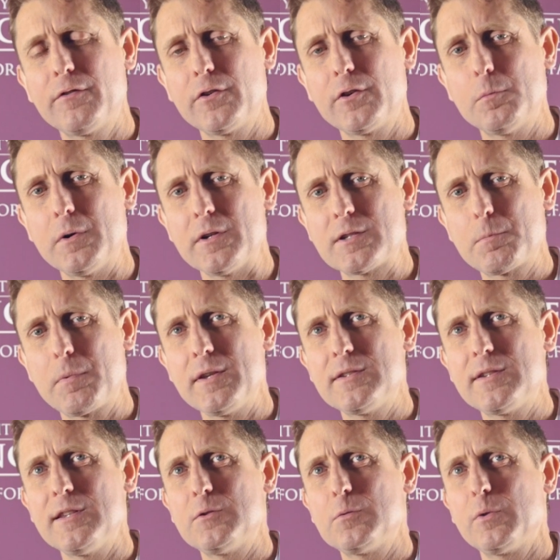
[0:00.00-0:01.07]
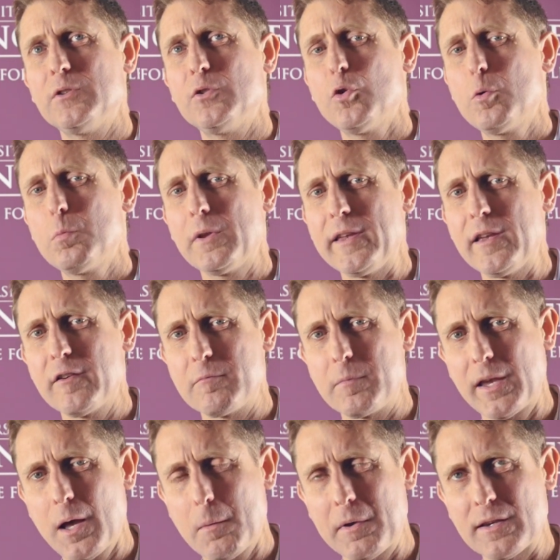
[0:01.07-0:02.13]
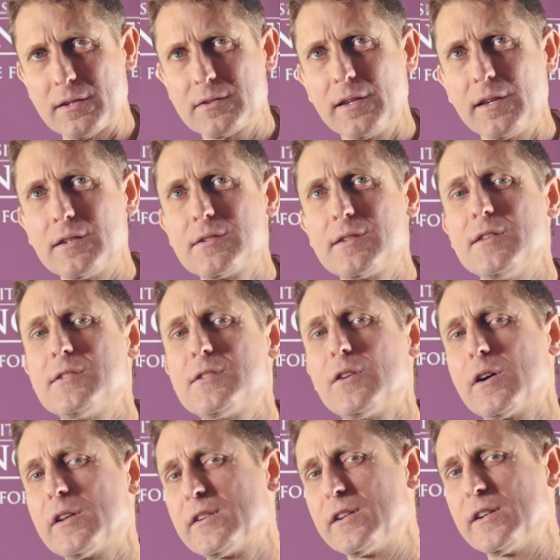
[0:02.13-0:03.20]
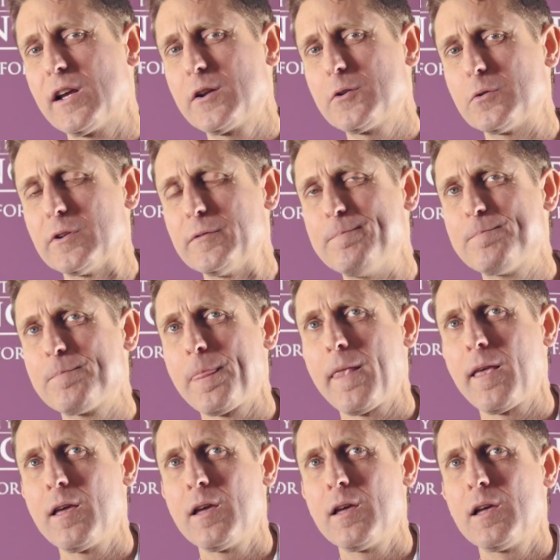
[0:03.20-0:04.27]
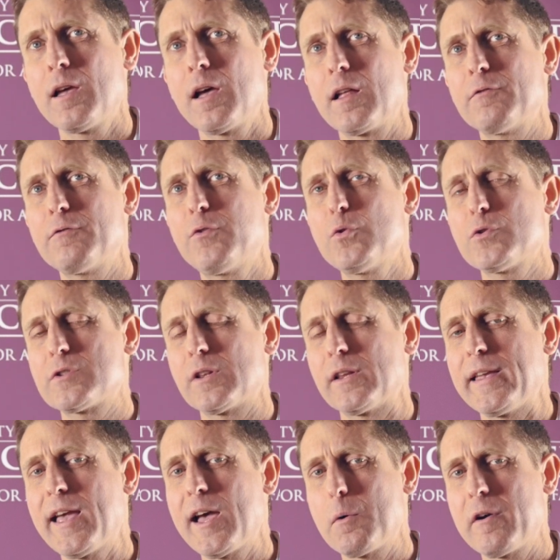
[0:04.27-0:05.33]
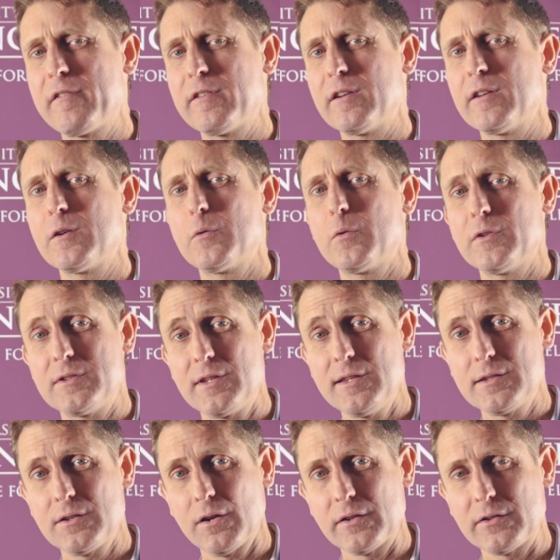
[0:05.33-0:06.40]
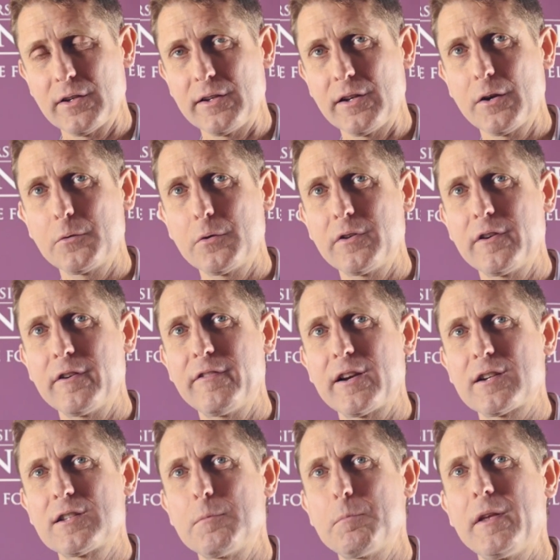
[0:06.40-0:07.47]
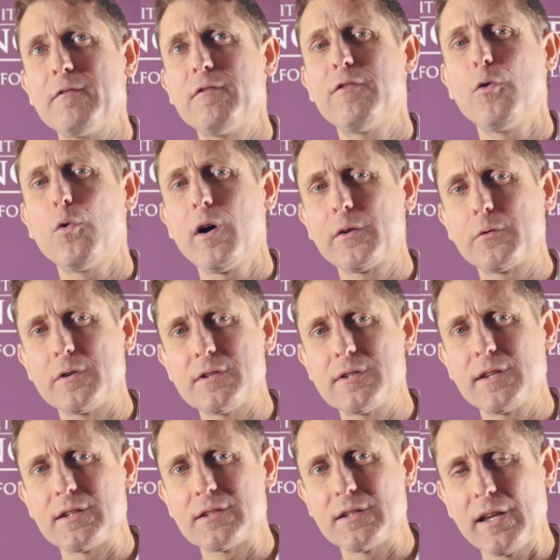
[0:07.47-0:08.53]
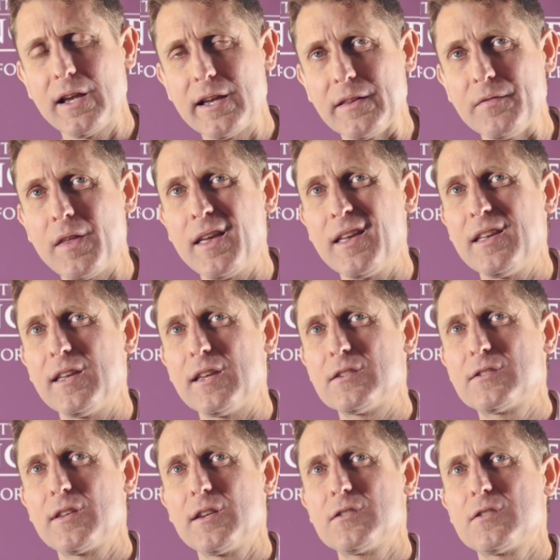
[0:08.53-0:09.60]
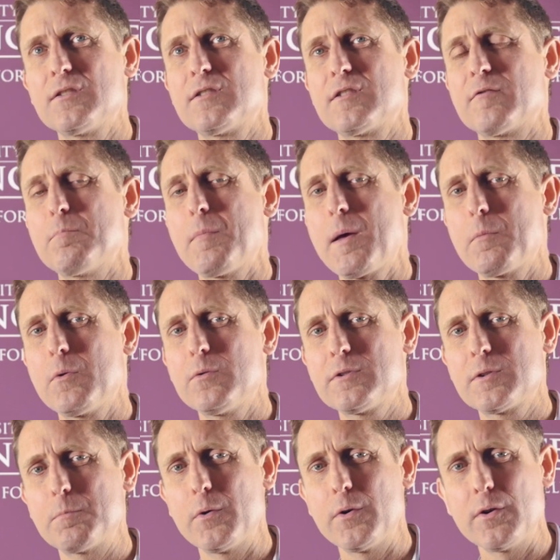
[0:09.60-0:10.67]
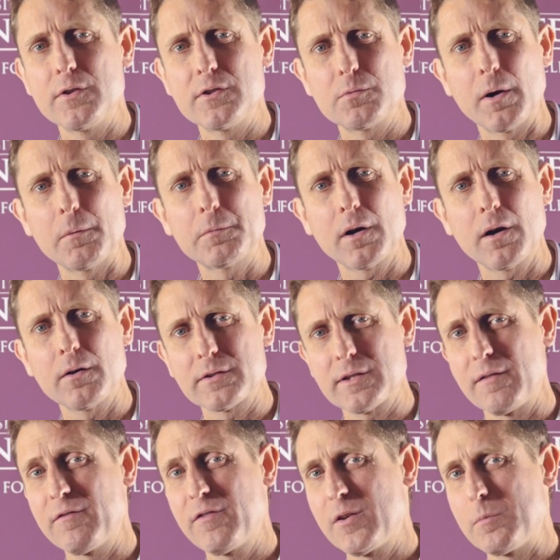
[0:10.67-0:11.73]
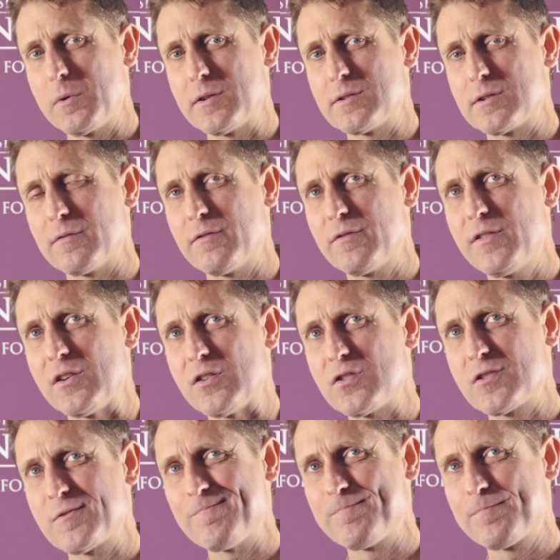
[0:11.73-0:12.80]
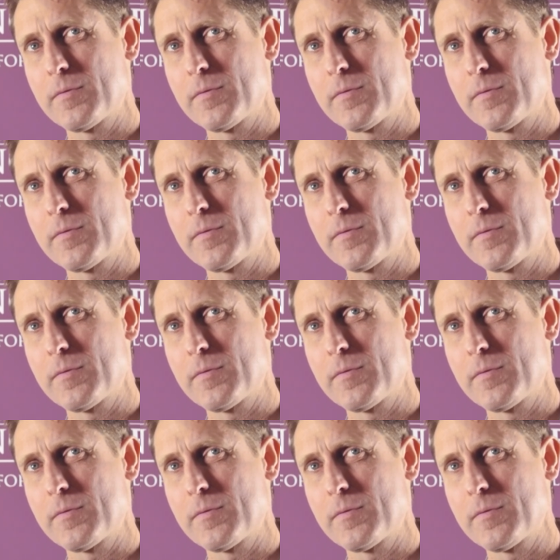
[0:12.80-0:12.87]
vertebrate species would normally have become extinct since nineteen hundred. Unfortunately, however, since nineteen hundred there have actually been four hundred sixty-eight extinctions of mammals, birds, reptiles, amphibians and fish.